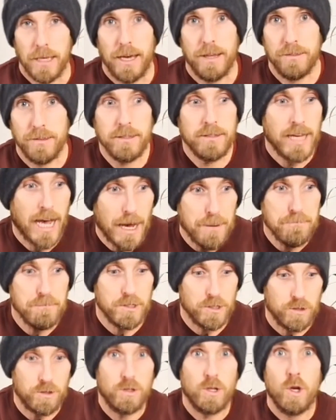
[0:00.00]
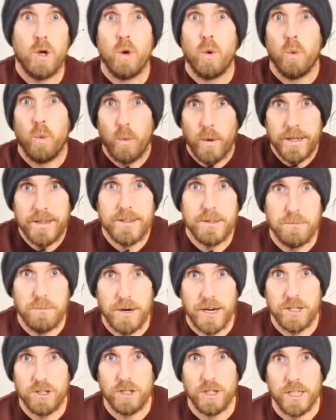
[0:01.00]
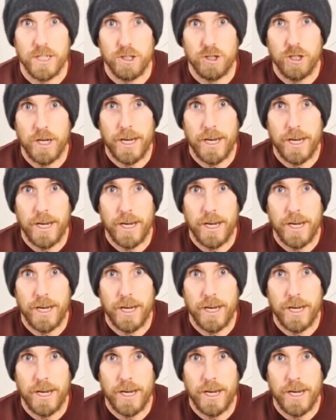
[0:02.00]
And this happens with depression in